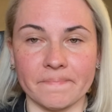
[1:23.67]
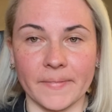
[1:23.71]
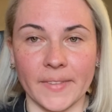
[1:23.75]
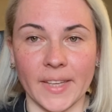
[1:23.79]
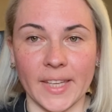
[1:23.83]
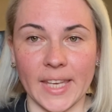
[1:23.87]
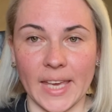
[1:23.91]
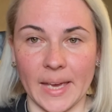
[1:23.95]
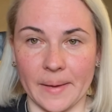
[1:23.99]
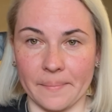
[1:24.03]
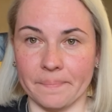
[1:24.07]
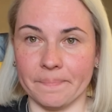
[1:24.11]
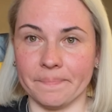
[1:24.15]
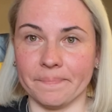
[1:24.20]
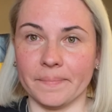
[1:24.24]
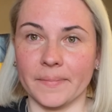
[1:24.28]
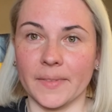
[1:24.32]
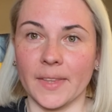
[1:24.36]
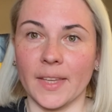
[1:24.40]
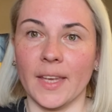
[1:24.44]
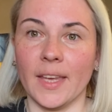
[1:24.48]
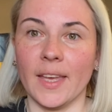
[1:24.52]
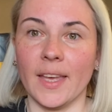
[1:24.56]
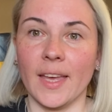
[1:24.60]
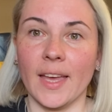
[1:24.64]
Yeah,
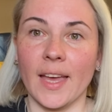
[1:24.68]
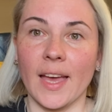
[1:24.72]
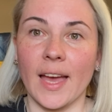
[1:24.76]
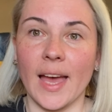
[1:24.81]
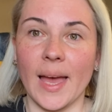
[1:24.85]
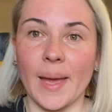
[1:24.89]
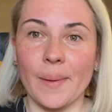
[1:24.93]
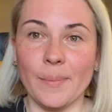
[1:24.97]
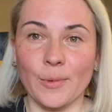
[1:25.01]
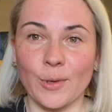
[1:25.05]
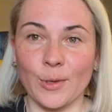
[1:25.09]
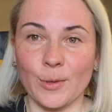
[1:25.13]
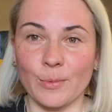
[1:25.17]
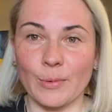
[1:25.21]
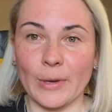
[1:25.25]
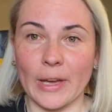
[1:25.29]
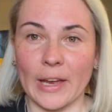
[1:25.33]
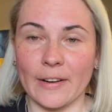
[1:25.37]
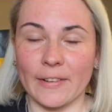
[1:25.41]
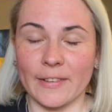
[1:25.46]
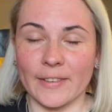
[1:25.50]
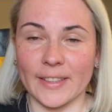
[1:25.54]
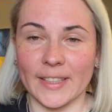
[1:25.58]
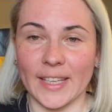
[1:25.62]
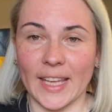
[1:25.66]
I'm not
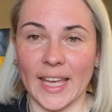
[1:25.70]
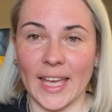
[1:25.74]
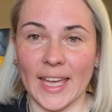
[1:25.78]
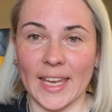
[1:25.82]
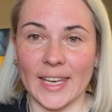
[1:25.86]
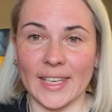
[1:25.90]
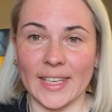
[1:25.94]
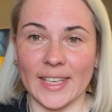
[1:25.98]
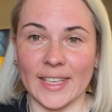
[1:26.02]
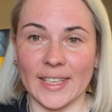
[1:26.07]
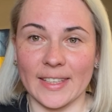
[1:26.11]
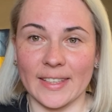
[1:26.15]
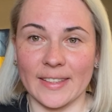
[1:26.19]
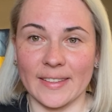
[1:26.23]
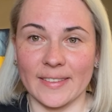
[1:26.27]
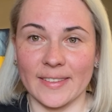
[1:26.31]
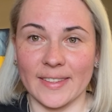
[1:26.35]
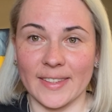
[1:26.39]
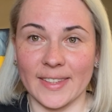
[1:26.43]
wearing any